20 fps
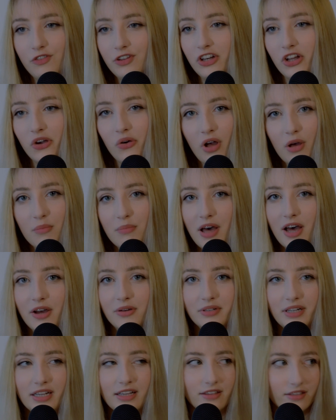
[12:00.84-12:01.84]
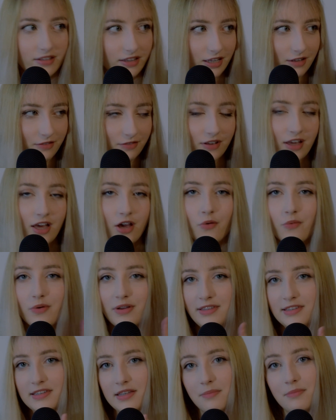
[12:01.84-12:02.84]
video about a thief
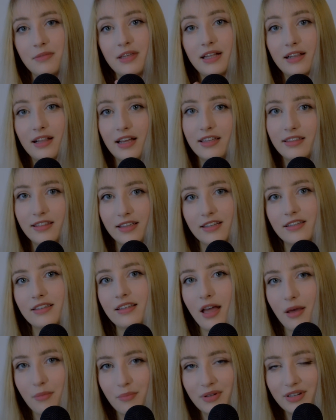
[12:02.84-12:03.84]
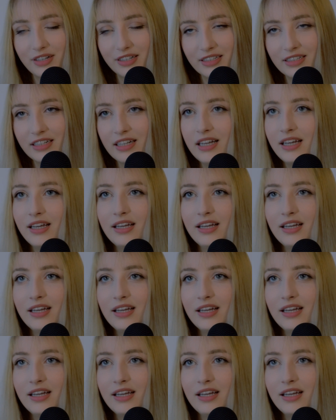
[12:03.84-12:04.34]
when something like this happened.